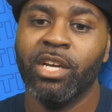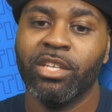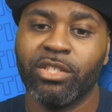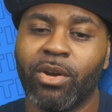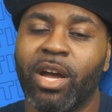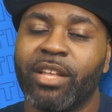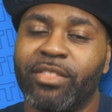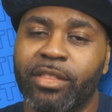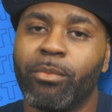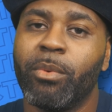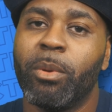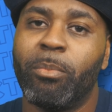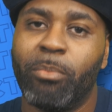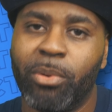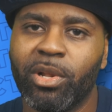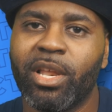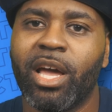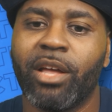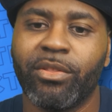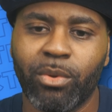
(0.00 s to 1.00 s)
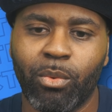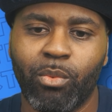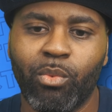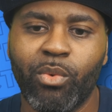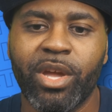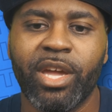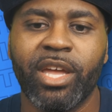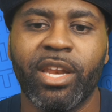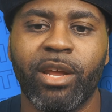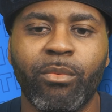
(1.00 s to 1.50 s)
So I think we pull out the
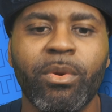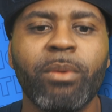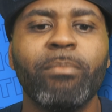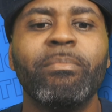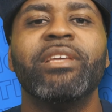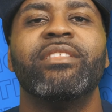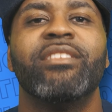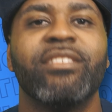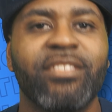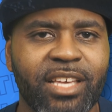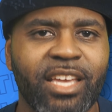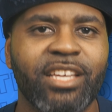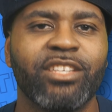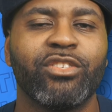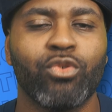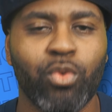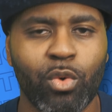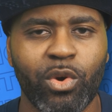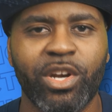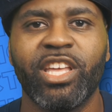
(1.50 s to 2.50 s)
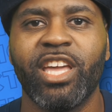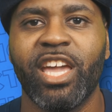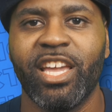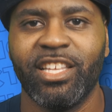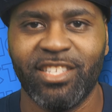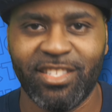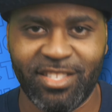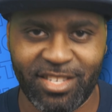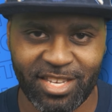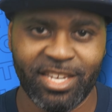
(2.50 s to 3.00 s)
win and we beat the Saints
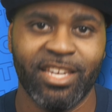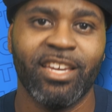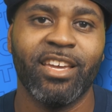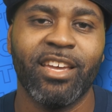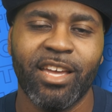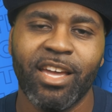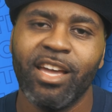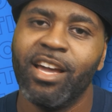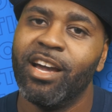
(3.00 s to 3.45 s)
28 to 10.